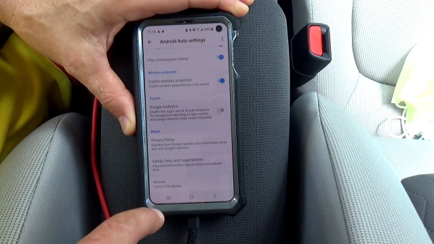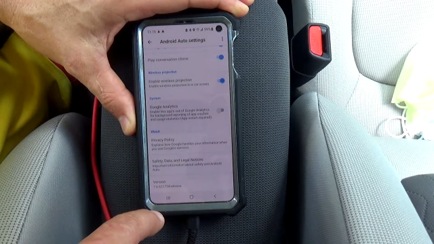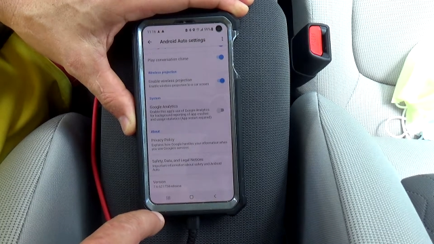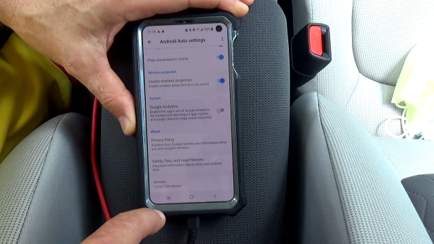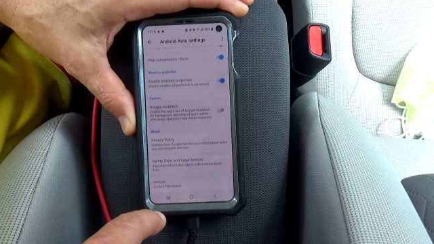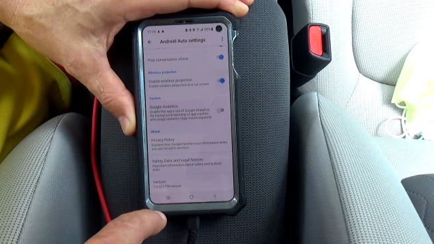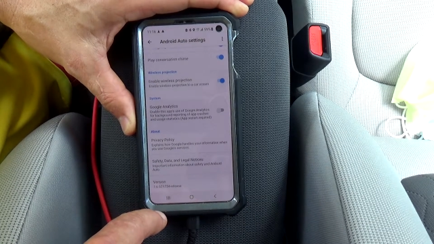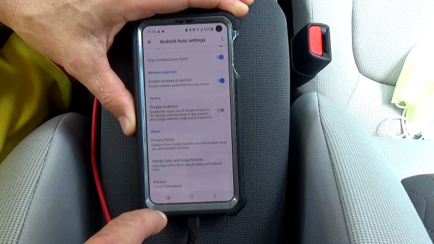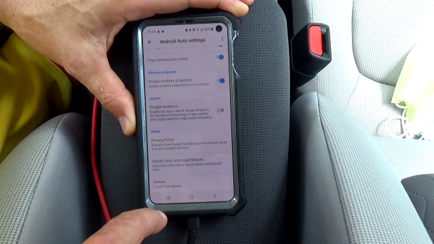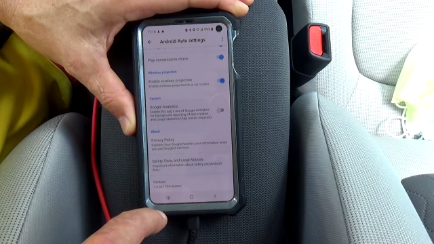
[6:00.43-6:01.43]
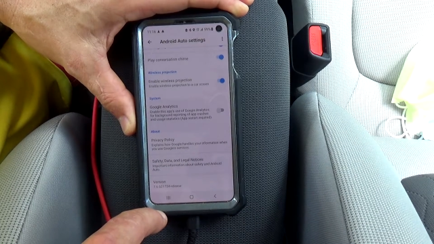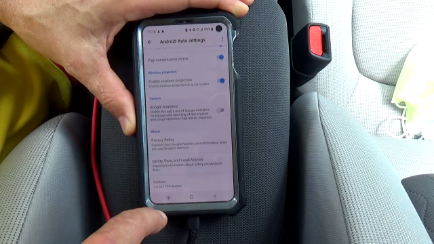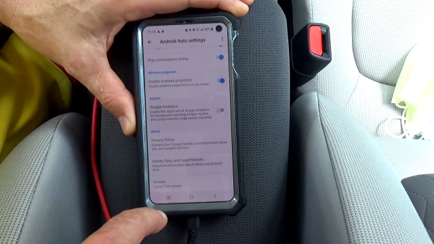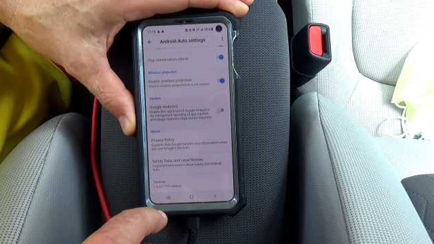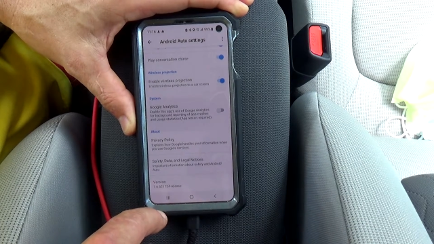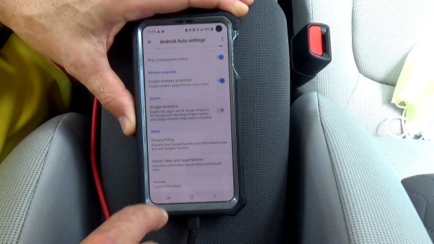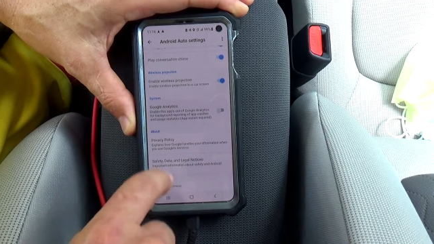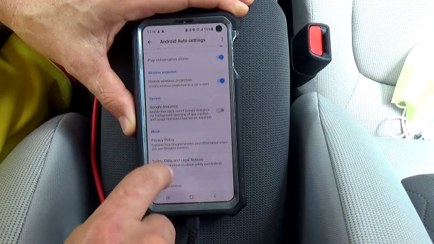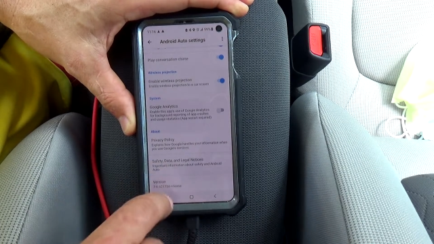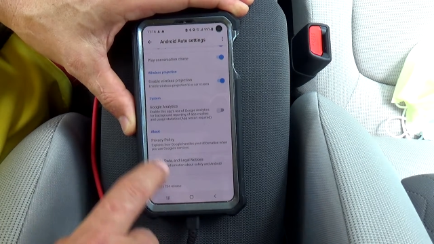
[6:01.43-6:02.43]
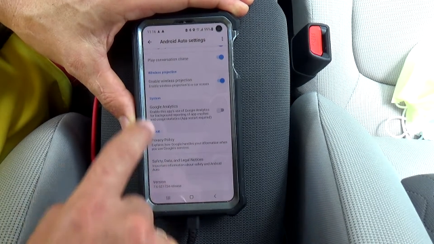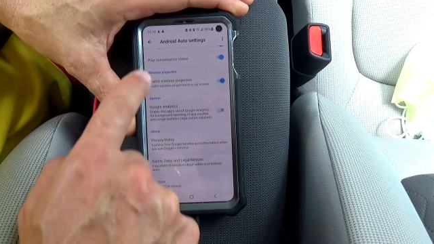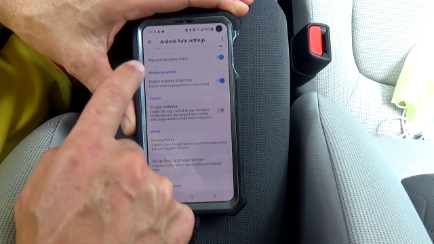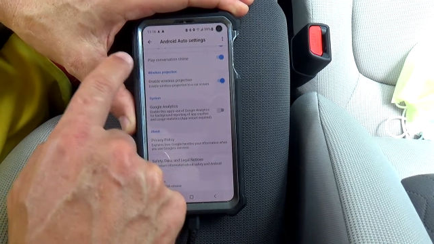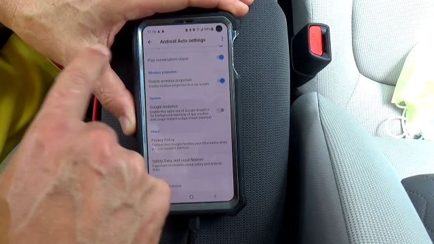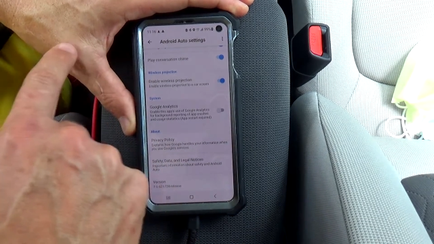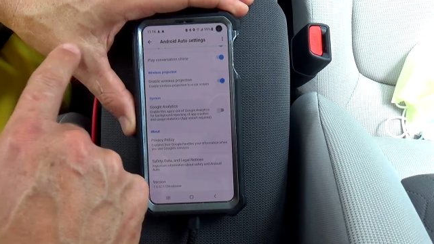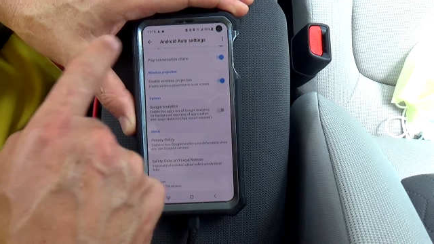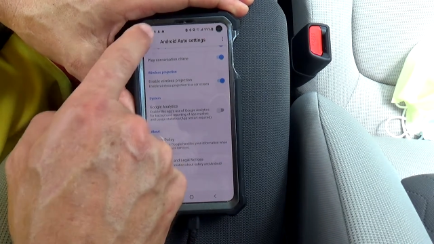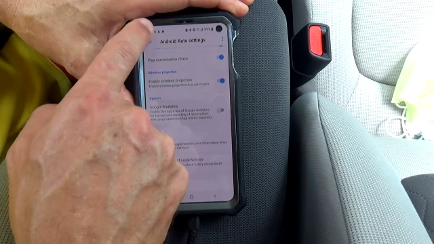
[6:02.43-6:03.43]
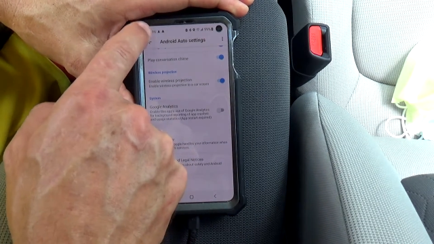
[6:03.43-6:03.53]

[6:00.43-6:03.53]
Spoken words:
Nobody's mouth can be seen.